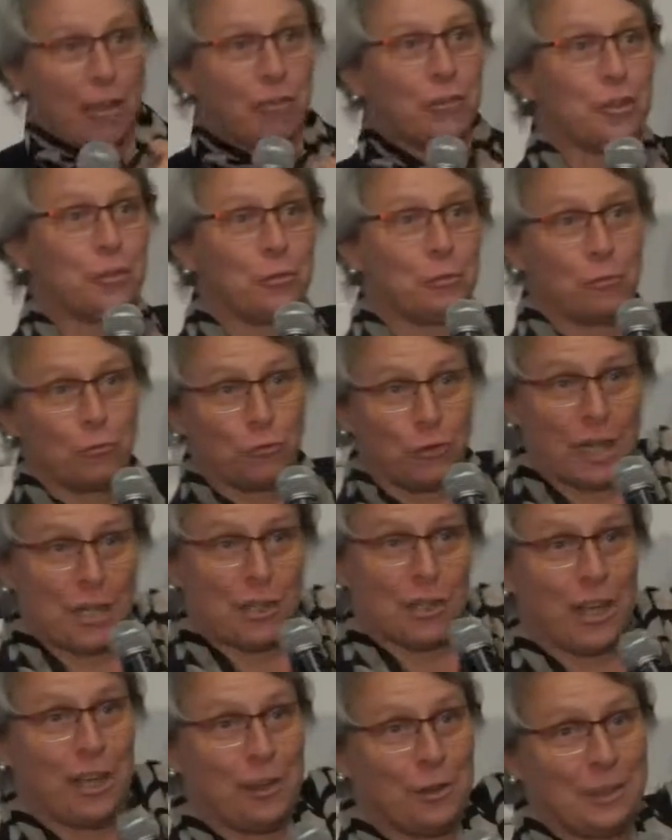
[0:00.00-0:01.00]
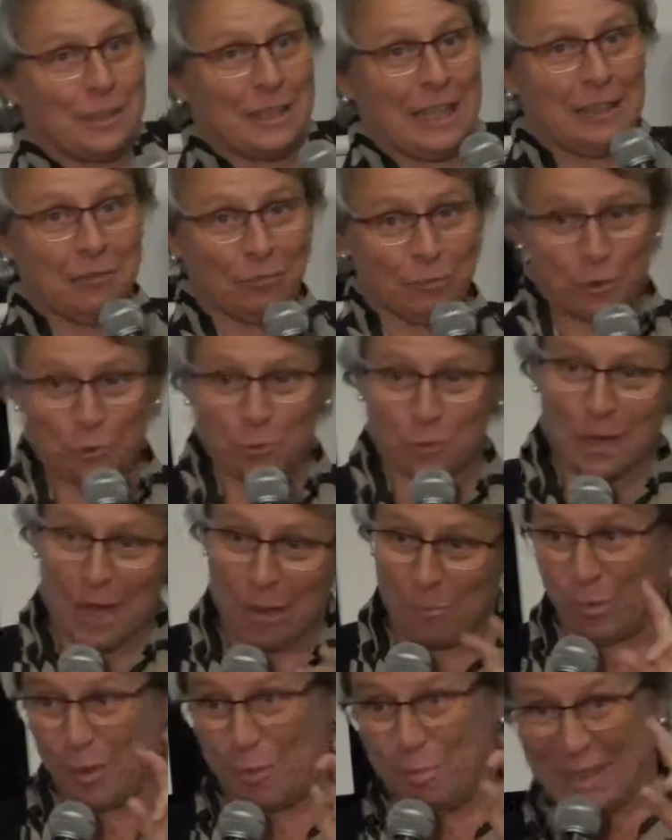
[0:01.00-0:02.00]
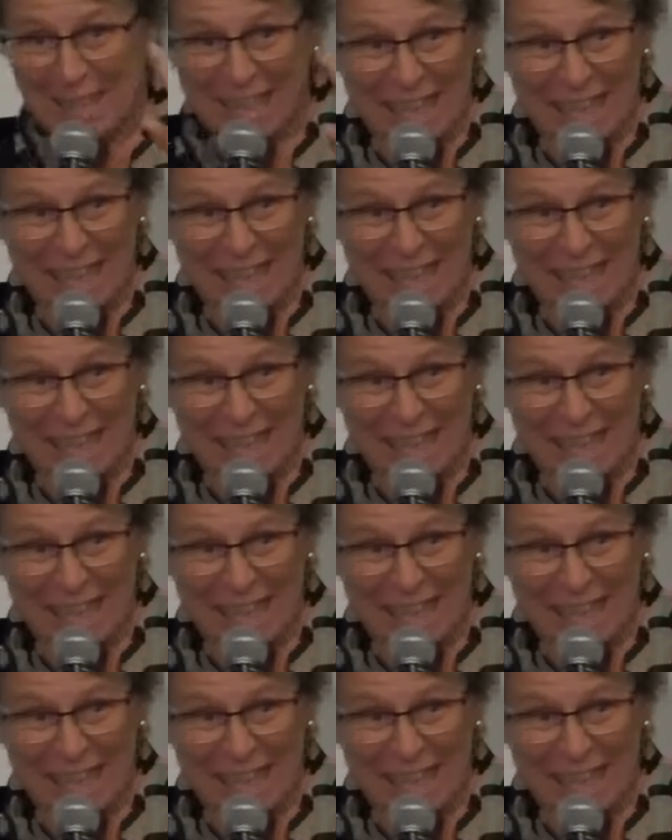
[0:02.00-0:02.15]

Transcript: have to rush out and do a proper